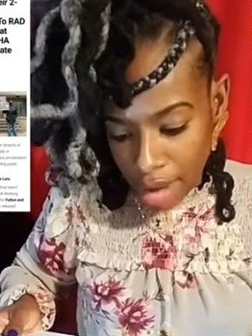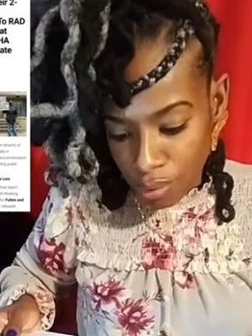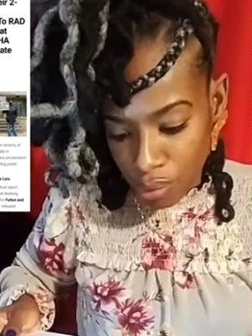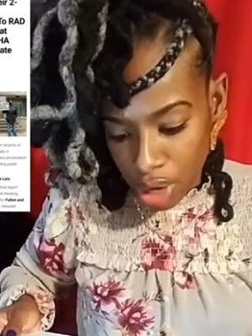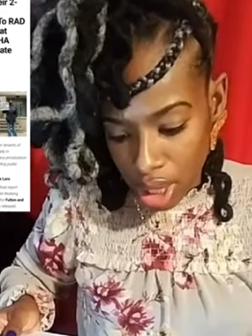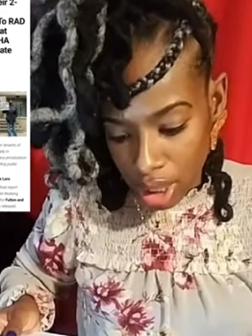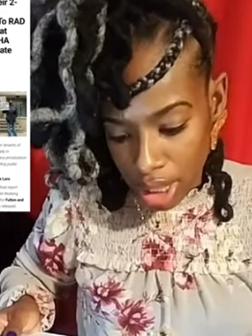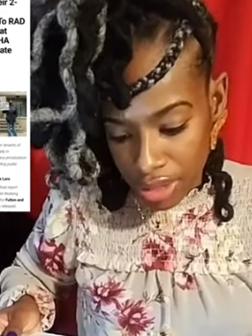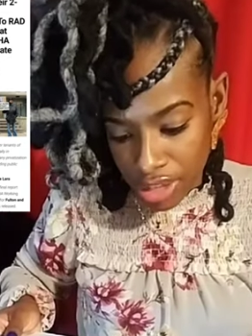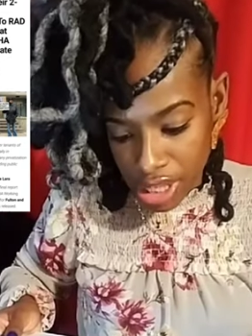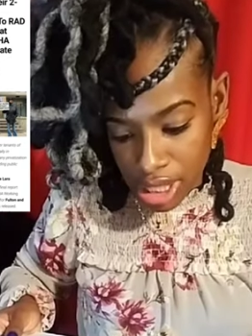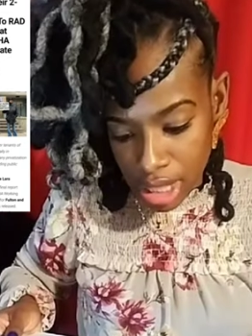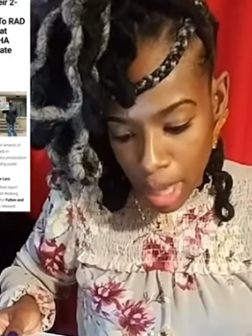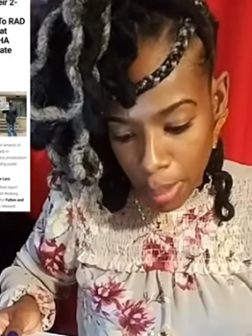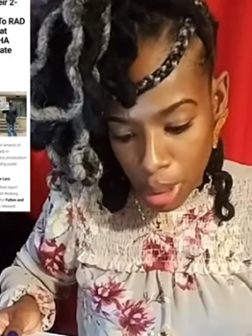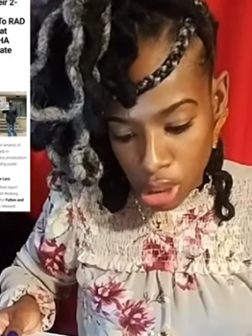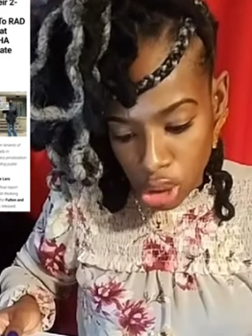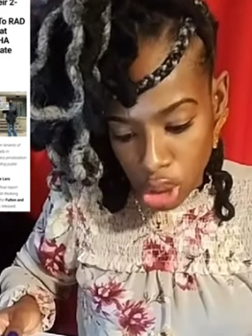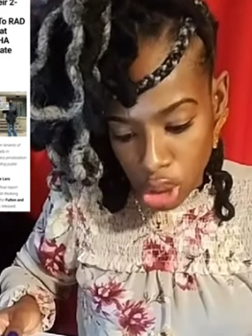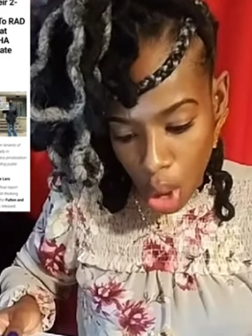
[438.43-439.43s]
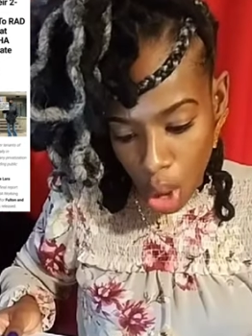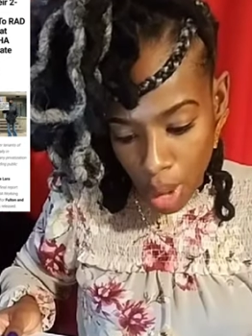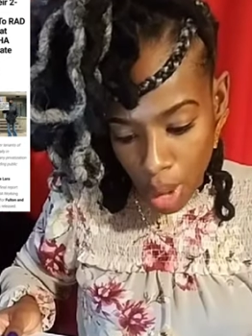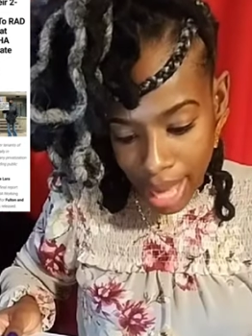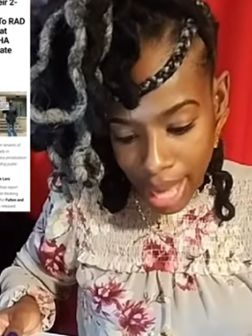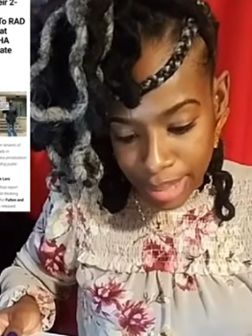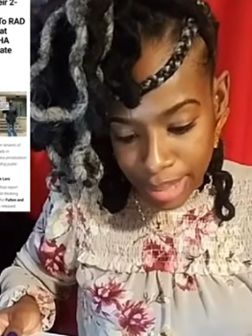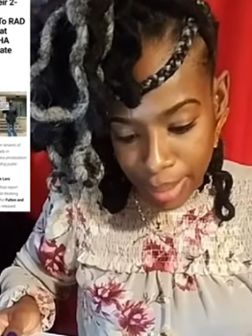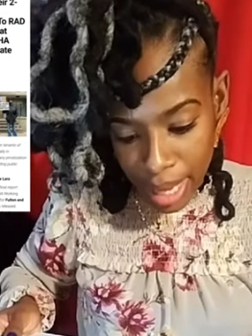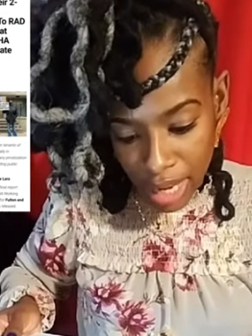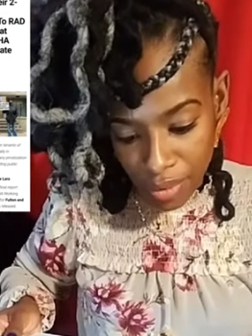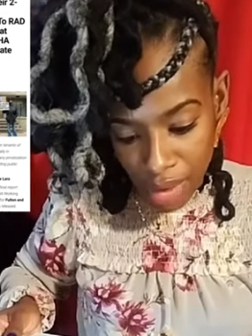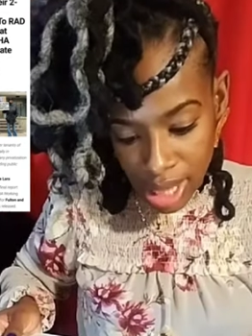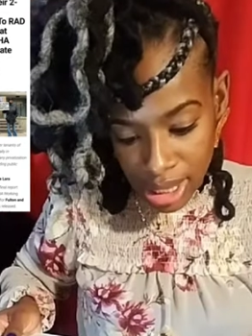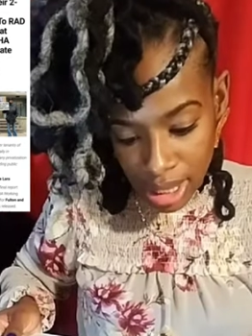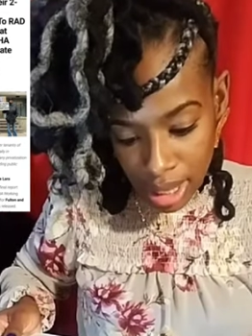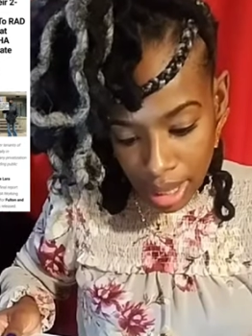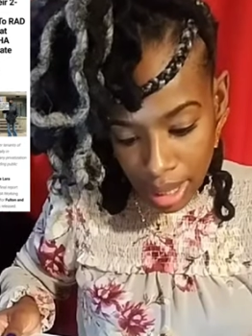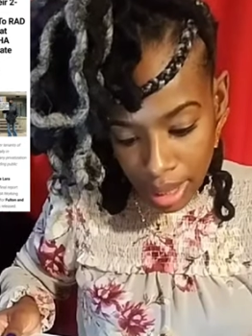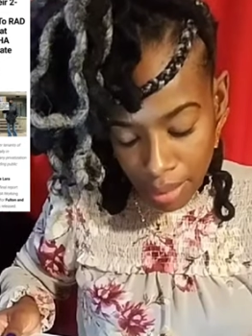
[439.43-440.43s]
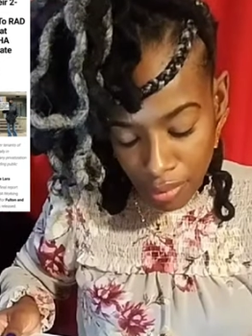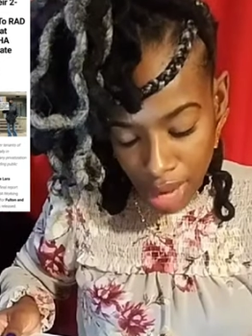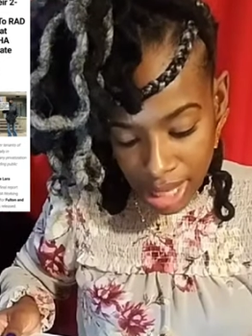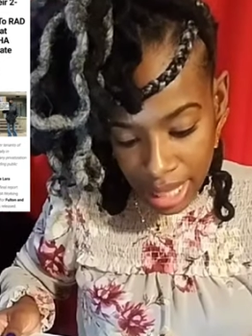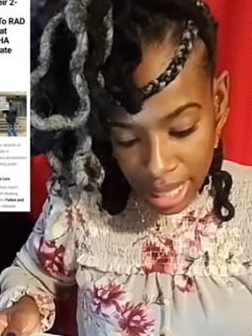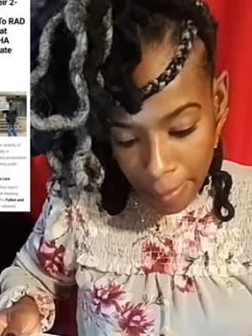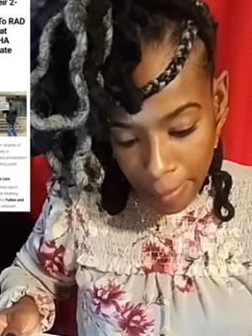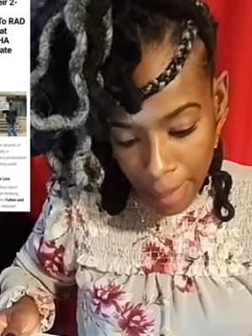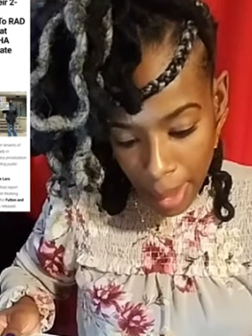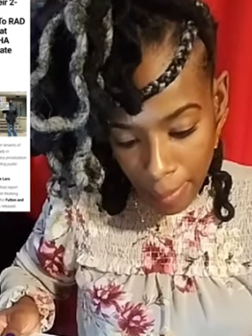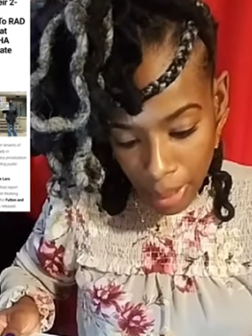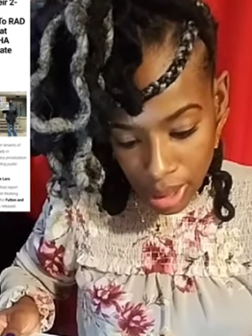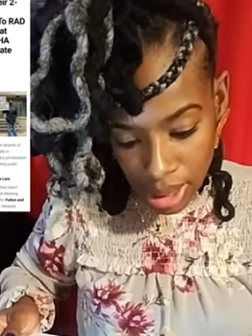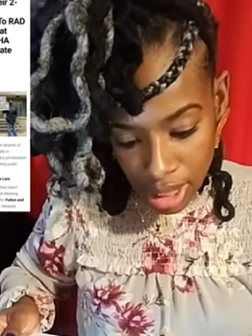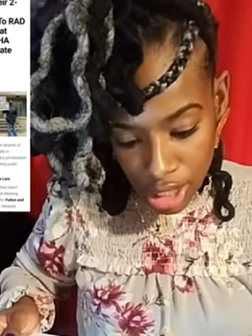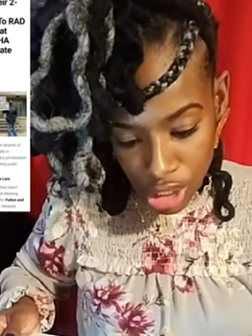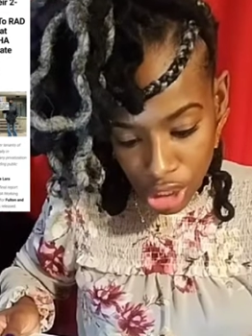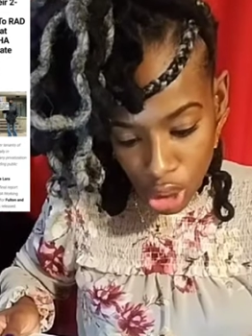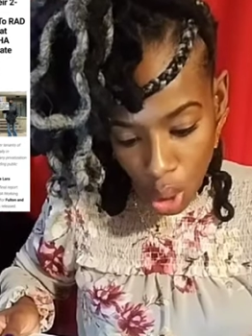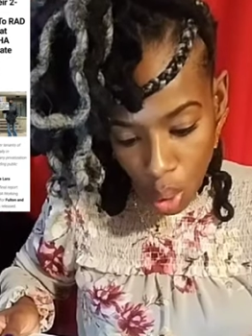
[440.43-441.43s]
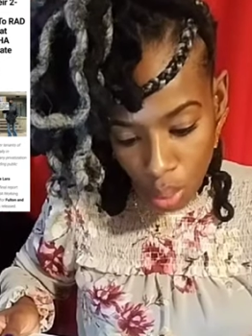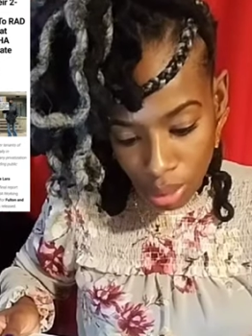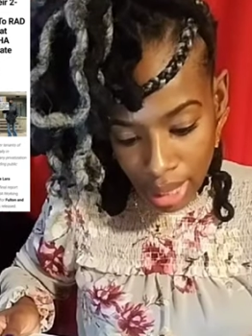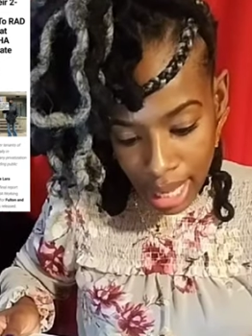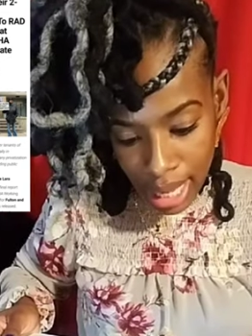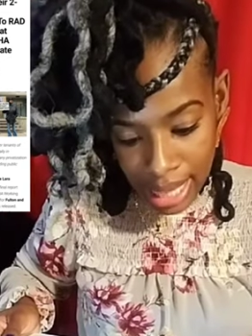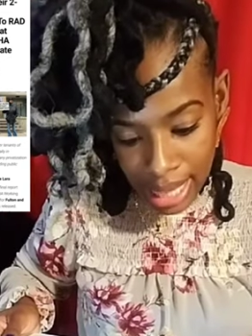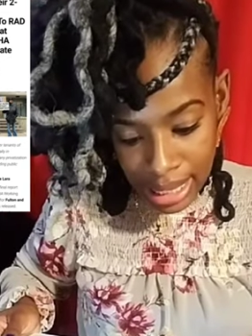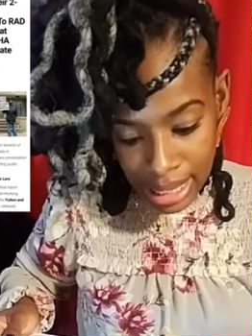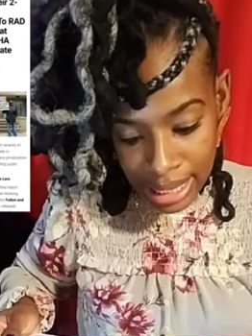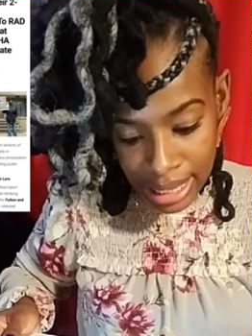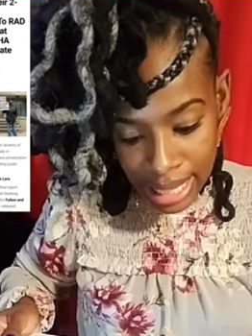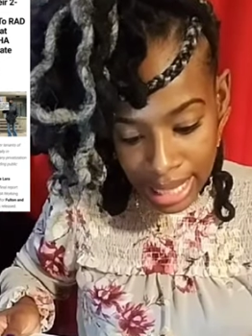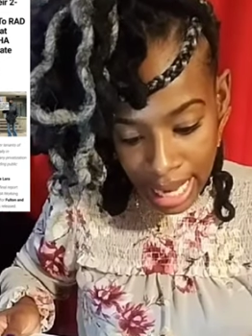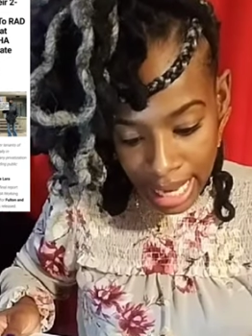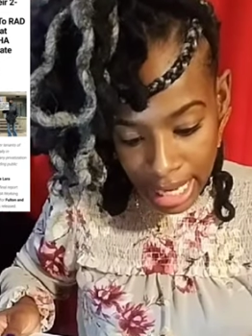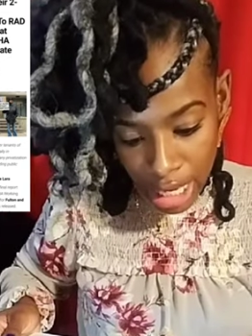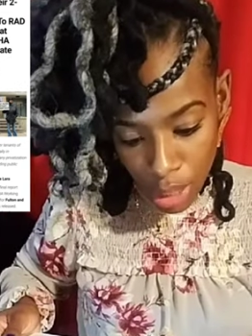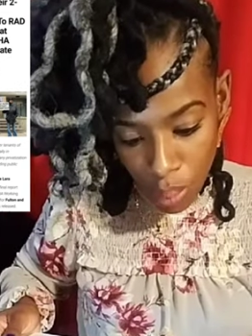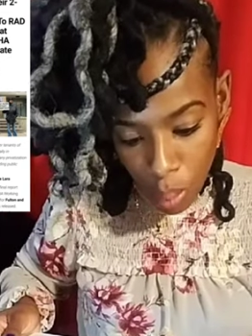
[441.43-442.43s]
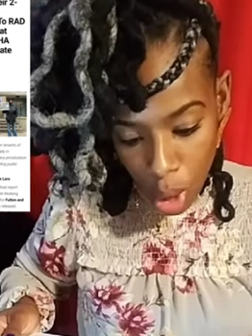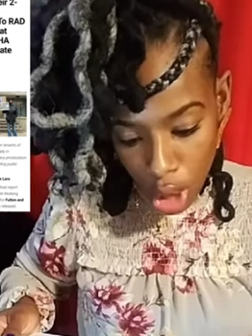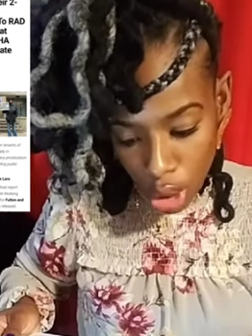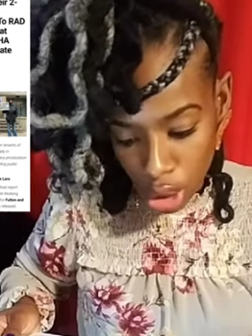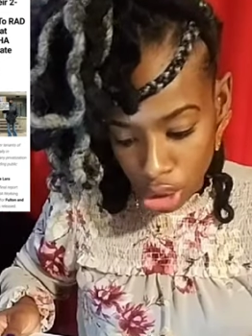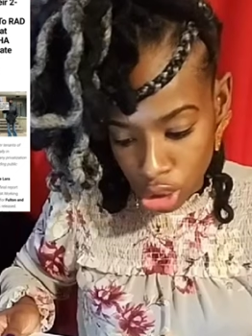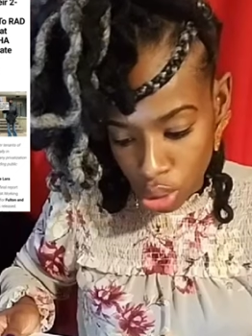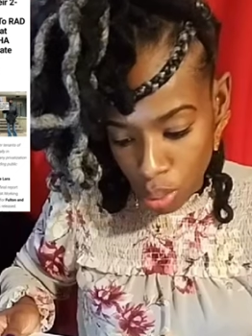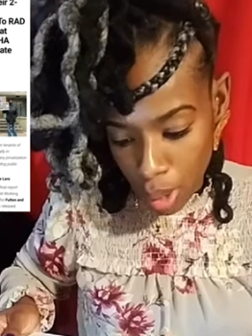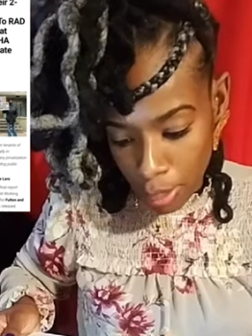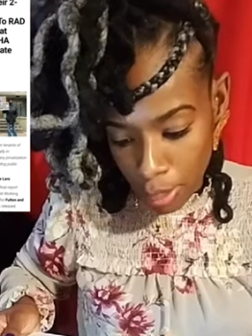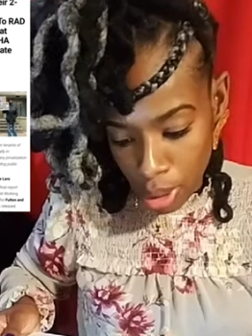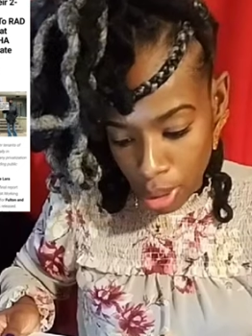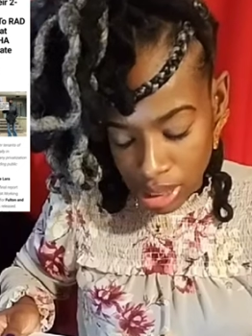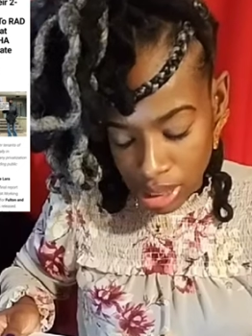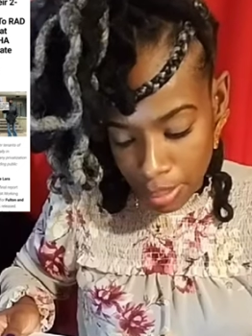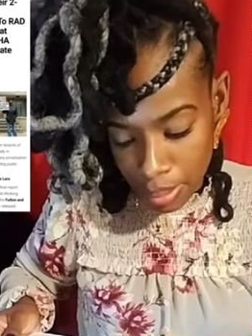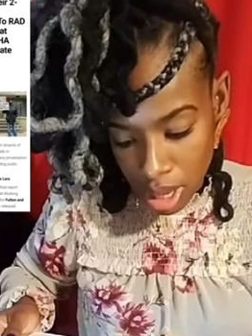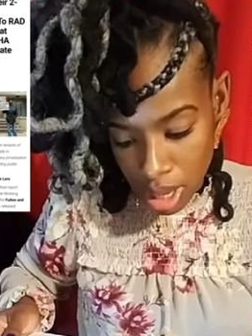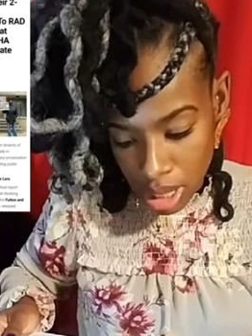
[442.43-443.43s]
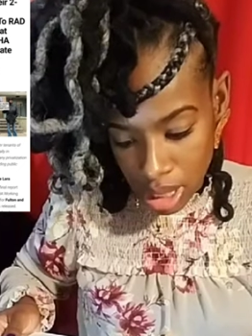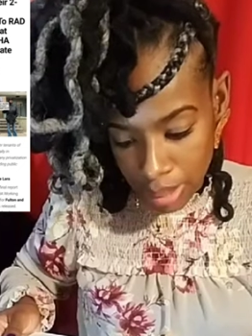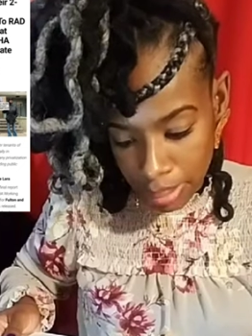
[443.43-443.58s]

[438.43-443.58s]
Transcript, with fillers: And really, this number is lower as many resident resident members listed only as attended one or two in-person